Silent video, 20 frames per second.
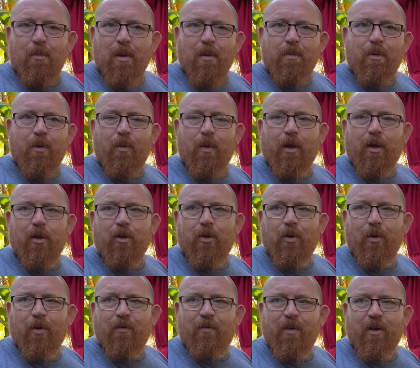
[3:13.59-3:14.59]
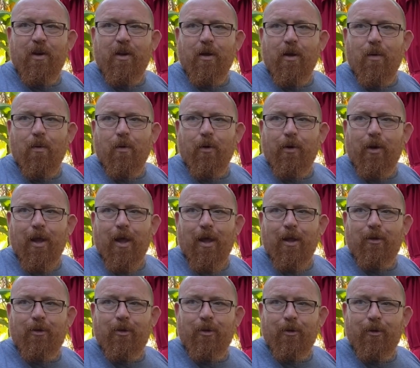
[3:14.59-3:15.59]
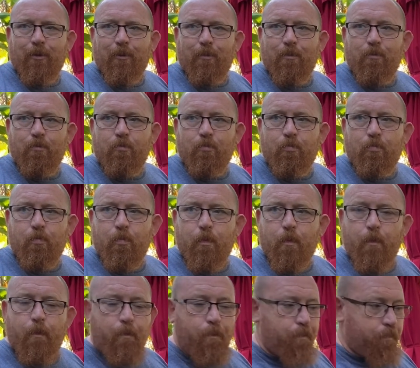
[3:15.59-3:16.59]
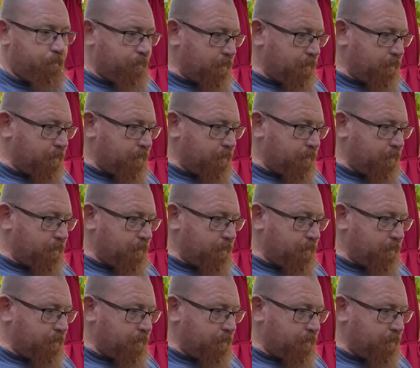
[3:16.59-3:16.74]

Maybe we can do a video on that too. Mm-hmm.